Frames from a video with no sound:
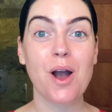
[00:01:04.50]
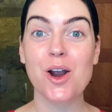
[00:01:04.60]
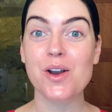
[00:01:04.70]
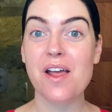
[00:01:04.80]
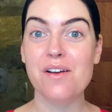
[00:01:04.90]

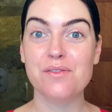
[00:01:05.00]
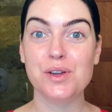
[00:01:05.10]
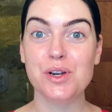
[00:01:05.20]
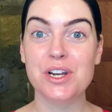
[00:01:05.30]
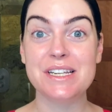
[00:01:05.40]
part of
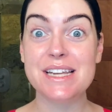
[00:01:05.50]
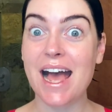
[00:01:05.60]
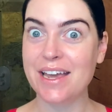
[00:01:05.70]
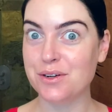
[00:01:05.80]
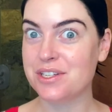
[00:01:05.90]
your
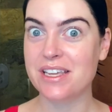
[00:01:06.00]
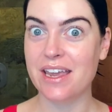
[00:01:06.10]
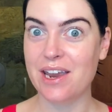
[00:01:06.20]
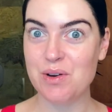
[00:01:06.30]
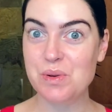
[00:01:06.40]
entire
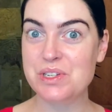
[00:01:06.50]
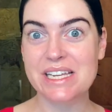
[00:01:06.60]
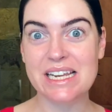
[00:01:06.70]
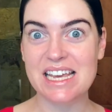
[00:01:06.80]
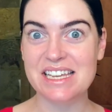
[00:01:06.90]
skincare
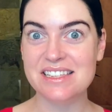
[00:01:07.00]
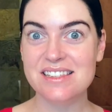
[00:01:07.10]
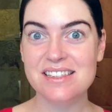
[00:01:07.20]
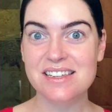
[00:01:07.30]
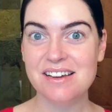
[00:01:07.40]
routine
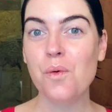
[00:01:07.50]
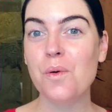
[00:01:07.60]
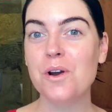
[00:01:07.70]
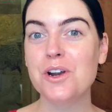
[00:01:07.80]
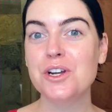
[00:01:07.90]
is,
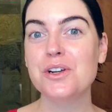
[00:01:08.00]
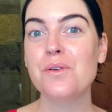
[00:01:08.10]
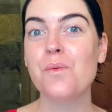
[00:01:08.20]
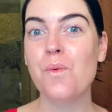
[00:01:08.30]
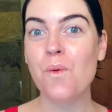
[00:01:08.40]
or
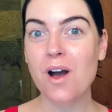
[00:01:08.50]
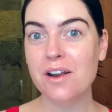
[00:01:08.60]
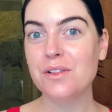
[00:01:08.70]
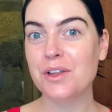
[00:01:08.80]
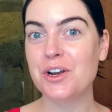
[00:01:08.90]
want
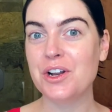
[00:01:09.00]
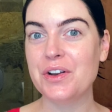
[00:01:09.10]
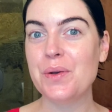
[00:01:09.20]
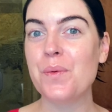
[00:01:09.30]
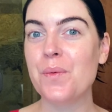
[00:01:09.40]
to
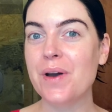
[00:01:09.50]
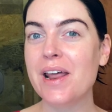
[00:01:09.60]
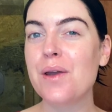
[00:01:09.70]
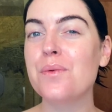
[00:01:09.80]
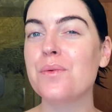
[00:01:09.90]
learn what
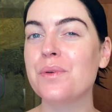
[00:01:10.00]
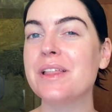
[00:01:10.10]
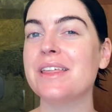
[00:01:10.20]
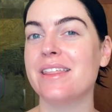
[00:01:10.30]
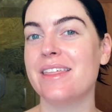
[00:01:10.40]
I
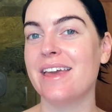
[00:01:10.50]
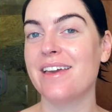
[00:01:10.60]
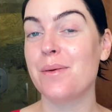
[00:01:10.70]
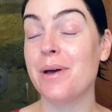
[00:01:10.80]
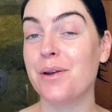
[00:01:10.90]
really think
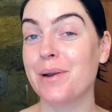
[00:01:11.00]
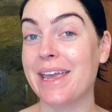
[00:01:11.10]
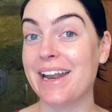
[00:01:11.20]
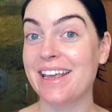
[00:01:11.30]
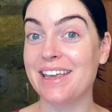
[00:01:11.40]
about
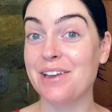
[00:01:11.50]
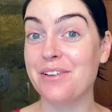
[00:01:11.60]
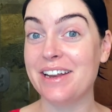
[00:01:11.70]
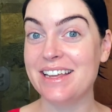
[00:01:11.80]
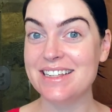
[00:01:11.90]
organic
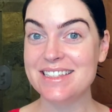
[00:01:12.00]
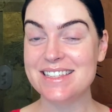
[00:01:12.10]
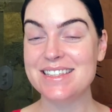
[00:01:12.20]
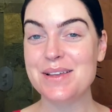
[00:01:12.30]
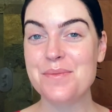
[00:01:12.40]

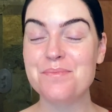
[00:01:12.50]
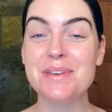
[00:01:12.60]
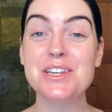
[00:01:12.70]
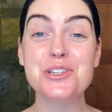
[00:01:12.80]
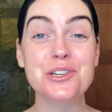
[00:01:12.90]
ingredients,
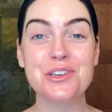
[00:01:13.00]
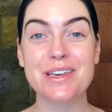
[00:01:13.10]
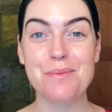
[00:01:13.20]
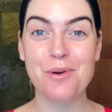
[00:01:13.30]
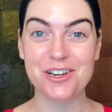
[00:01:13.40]
make sure you
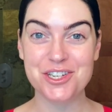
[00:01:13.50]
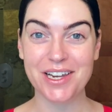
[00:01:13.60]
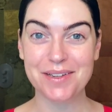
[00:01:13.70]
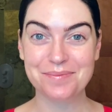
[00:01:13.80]
keep watching.